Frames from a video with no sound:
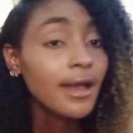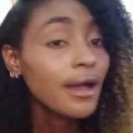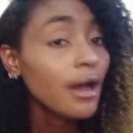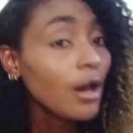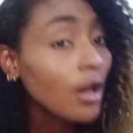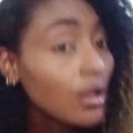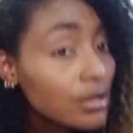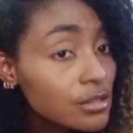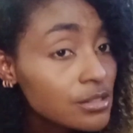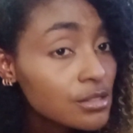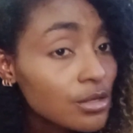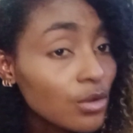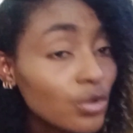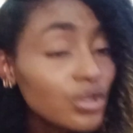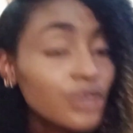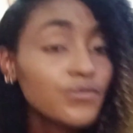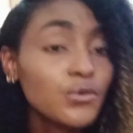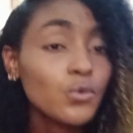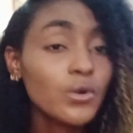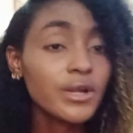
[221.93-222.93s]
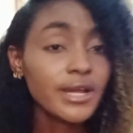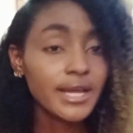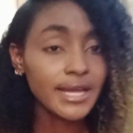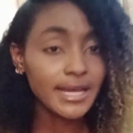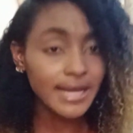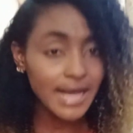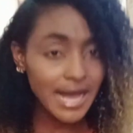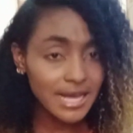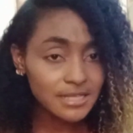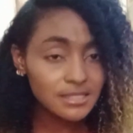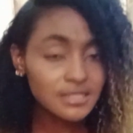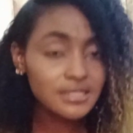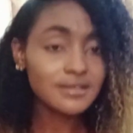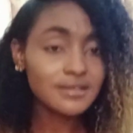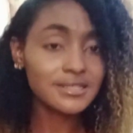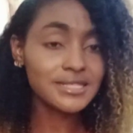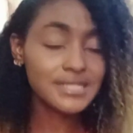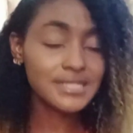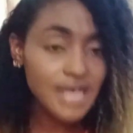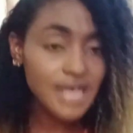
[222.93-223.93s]
also, if you want to enhance
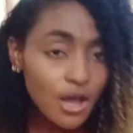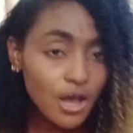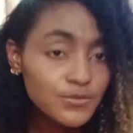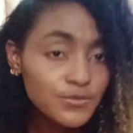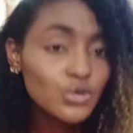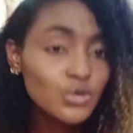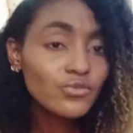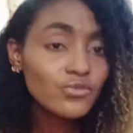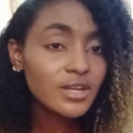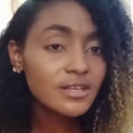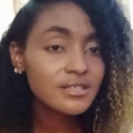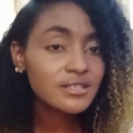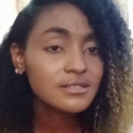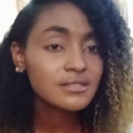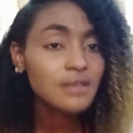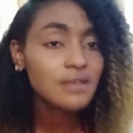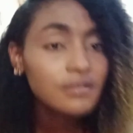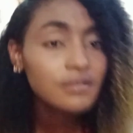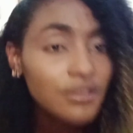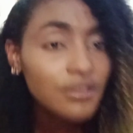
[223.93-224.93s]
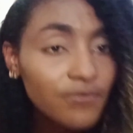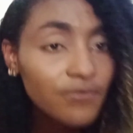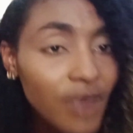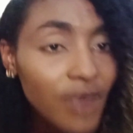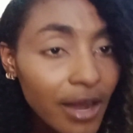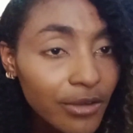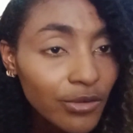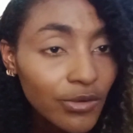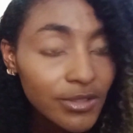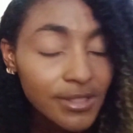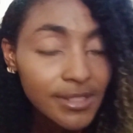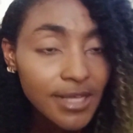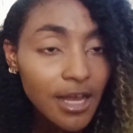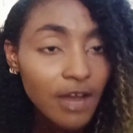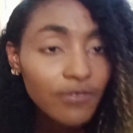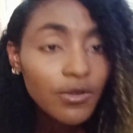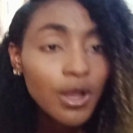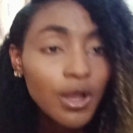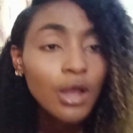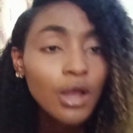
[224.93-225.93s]
yourself to really certify
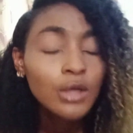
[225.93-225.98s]
yourself